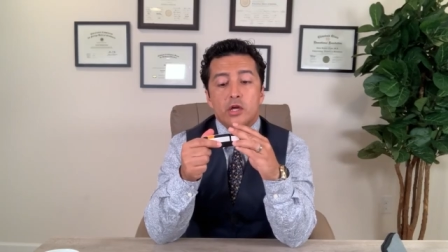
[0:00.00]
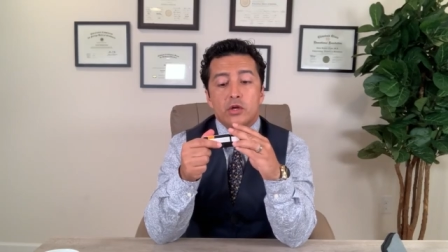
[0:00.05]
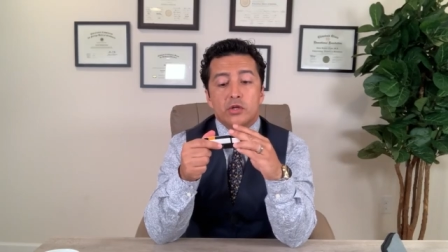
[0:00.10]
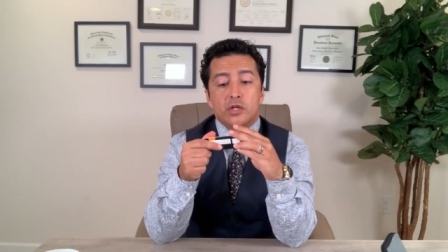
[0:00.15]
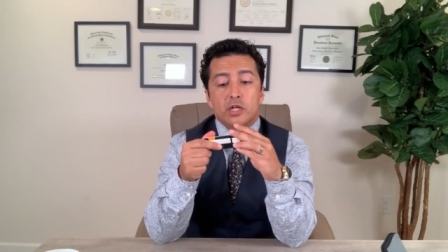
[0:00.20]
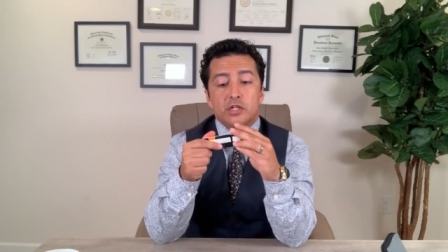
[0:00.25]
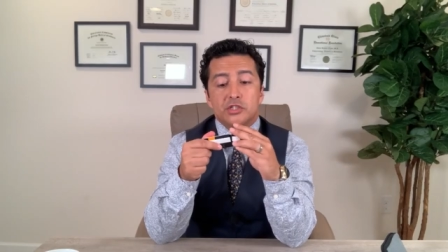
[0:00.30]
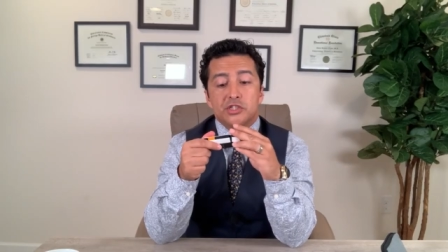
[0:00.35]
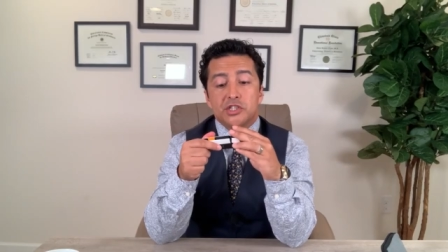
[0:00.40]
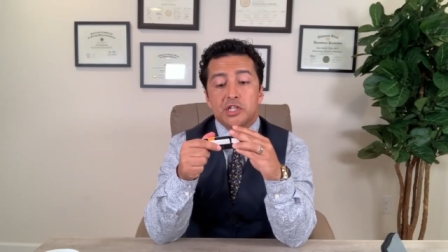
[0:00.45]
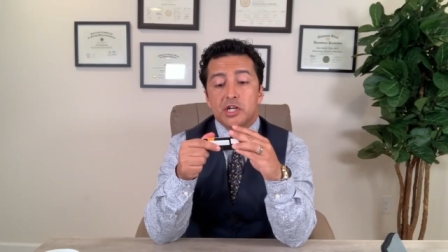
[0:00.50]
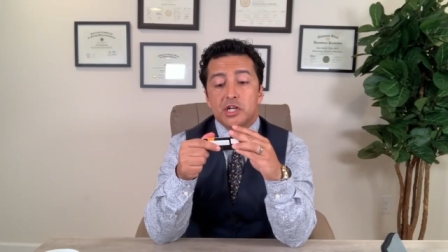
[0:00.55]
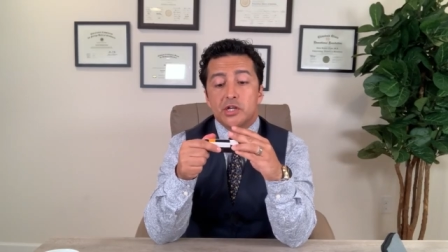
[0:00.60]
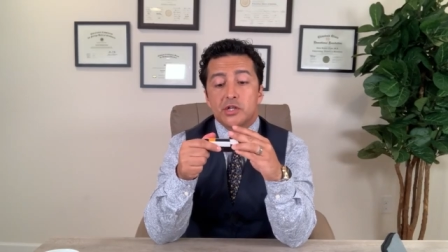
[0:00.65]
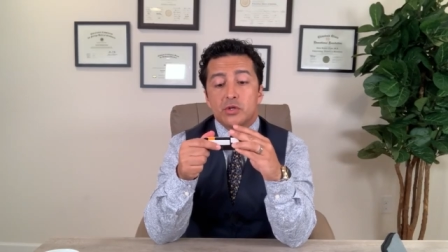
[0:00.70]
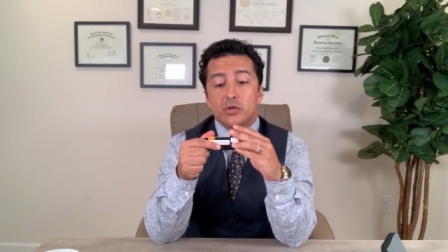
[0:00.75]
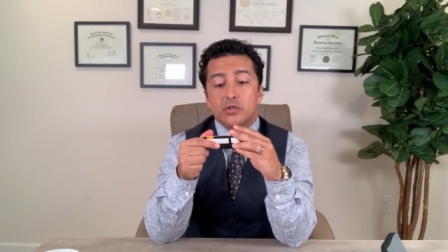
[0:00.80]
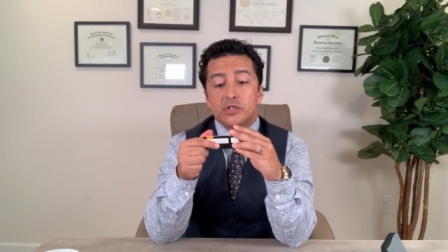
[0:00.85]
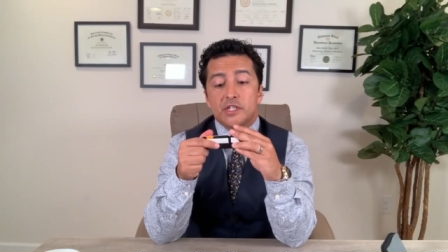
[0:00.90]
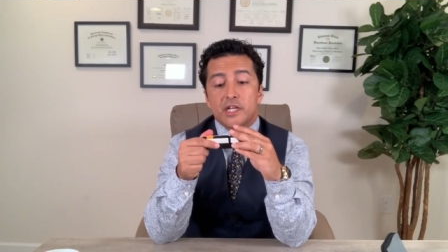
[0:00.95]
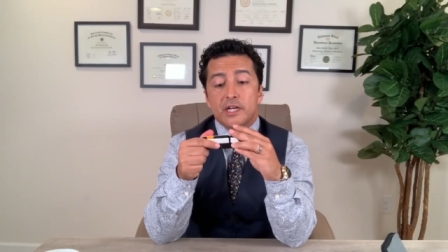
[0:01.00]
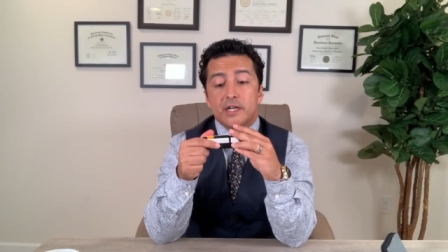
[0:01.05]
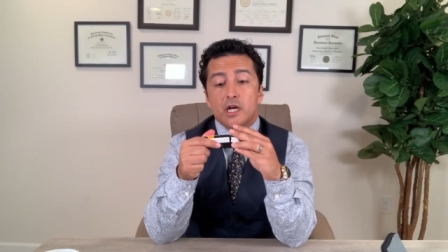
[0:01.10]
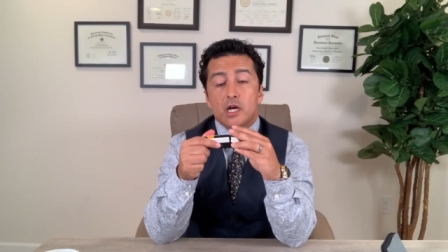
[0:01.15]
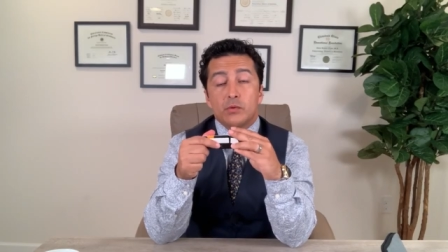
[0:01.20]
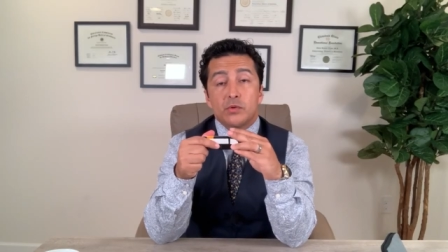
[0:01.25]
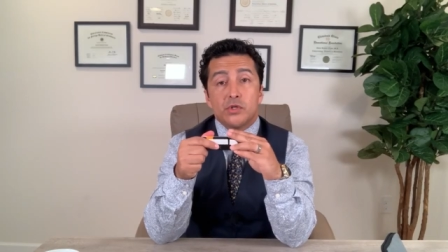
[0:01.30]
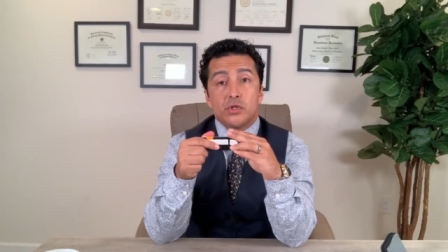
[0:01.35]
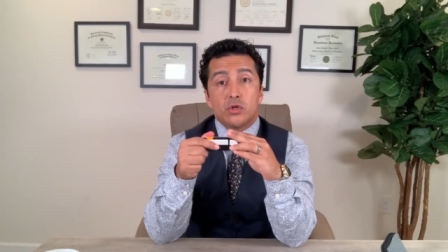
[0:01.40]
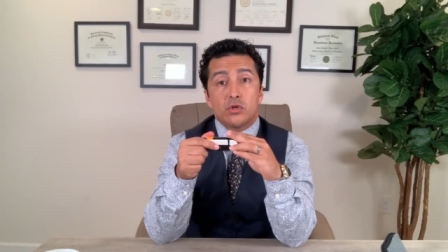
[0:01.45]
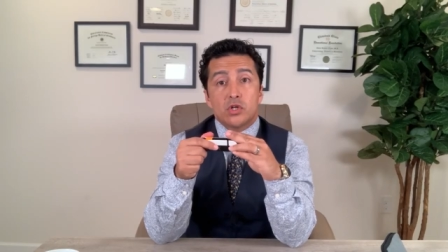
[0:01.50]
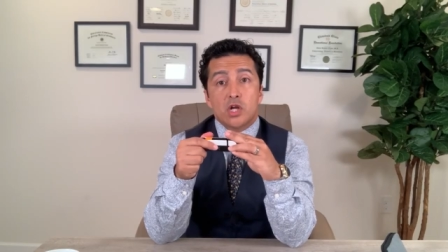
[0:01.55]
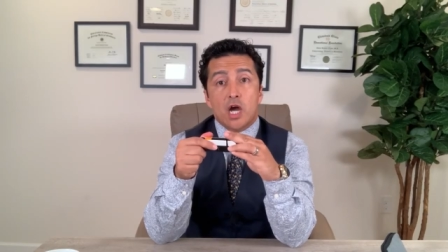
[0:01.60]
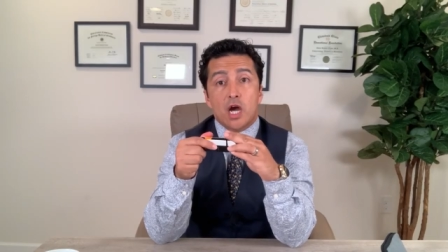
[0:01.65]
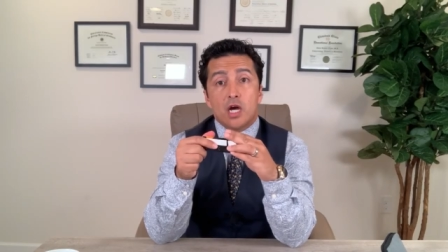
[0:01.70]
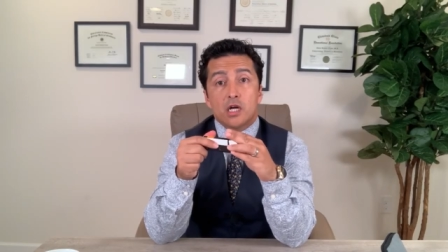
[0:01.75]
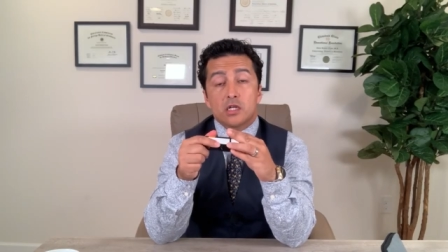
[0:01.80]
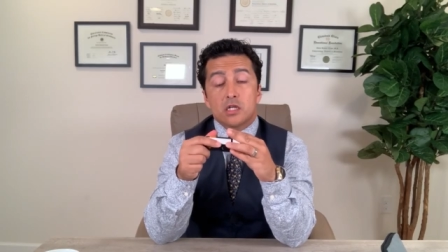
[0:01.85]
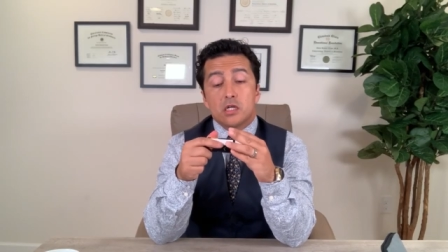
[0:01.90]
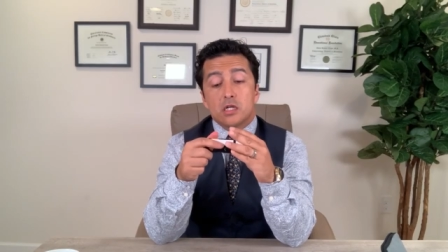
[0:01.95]
You can share your data with your
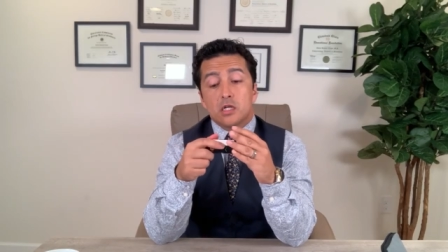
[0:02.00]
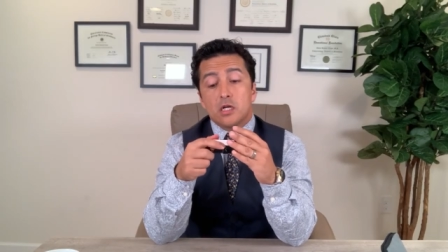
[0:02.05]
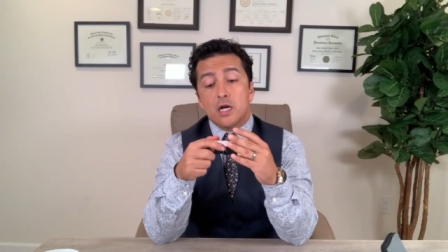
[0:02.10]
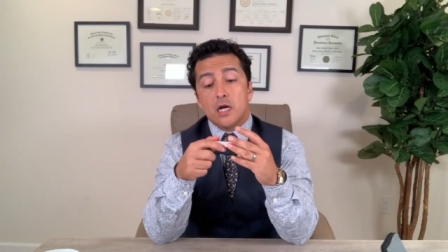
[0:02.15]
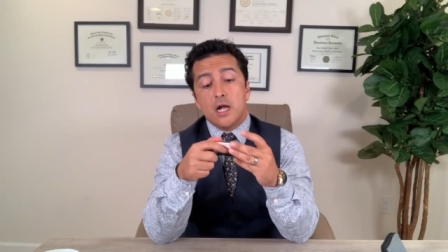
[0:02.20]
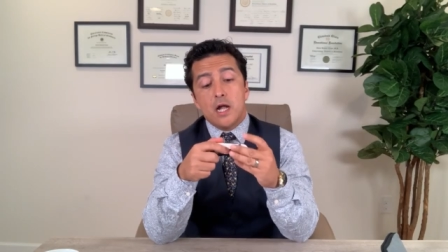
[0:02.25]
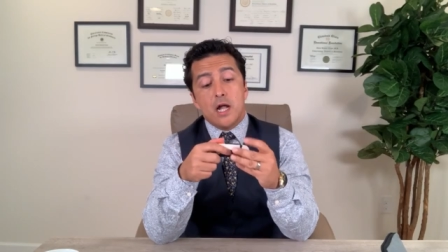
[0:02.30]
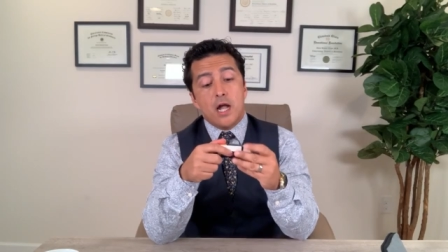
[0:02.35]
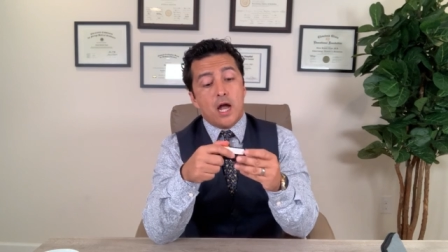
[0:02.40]
doctor.